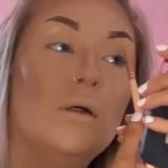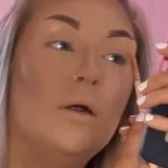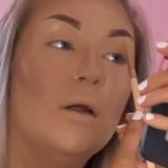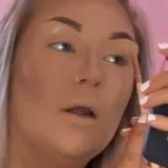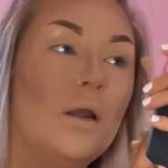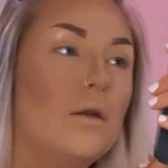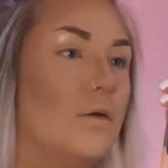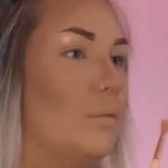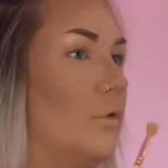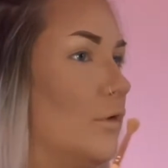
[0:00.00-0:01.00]
It kind of
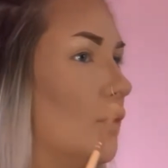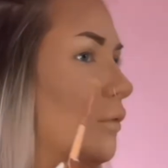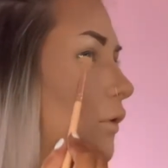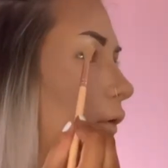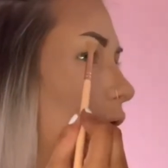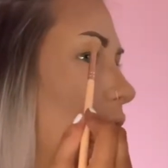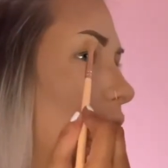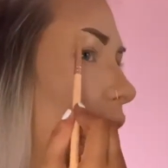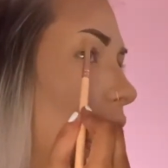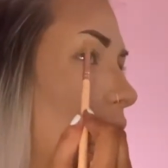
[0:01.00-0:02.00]
just puts the product
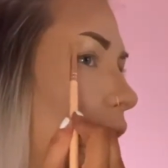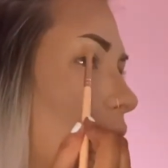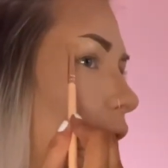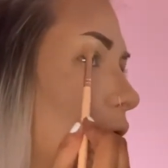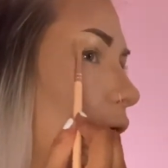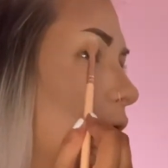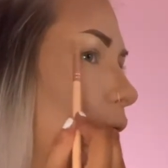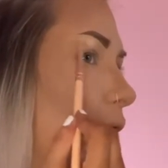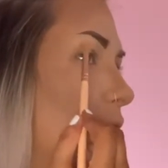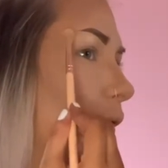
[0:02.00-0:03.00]
exactly where I want
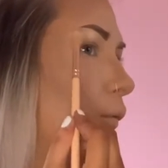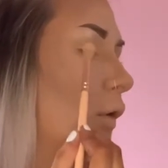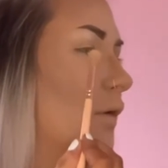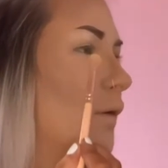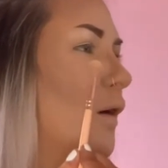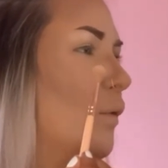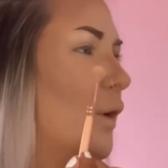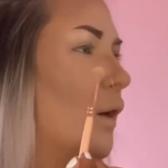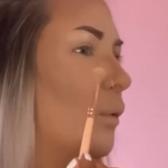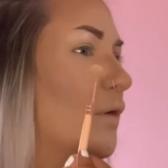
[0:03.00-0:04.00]
it.
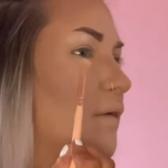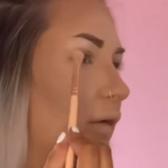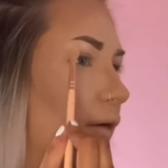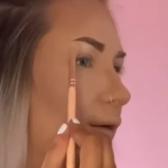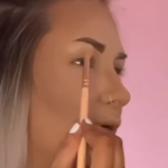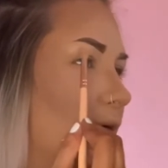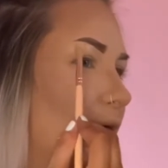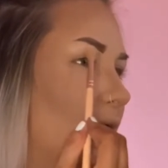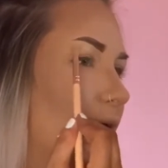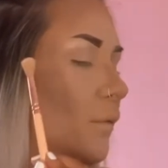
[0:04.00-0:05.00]
Where I
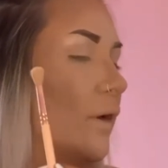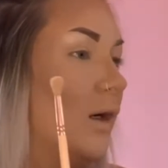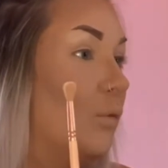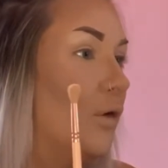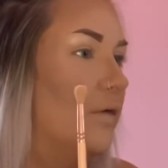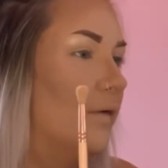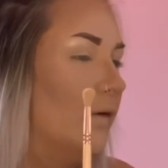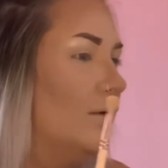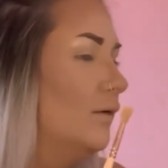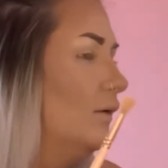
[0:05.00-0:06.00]
want it.